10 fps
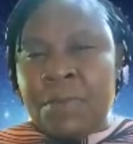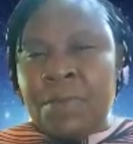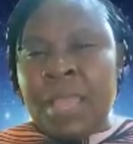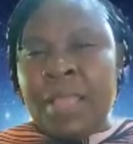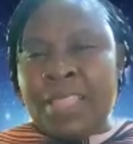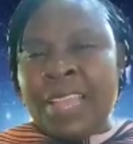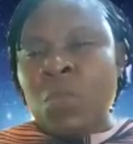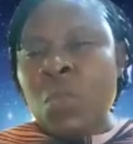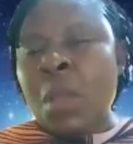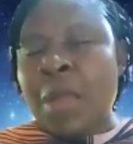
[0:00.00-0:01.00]

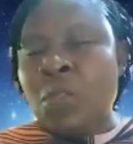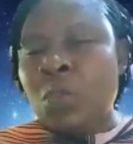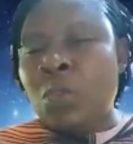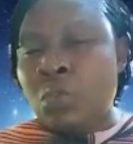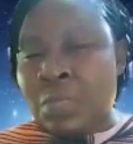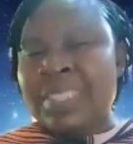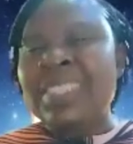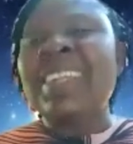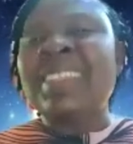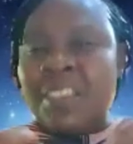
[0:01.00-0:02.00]
that know how to do this,
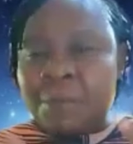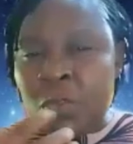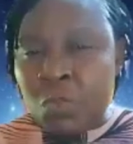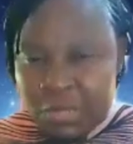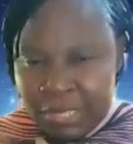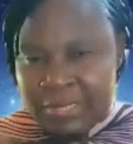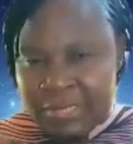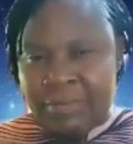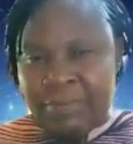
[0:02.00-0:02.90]
that have been doing it.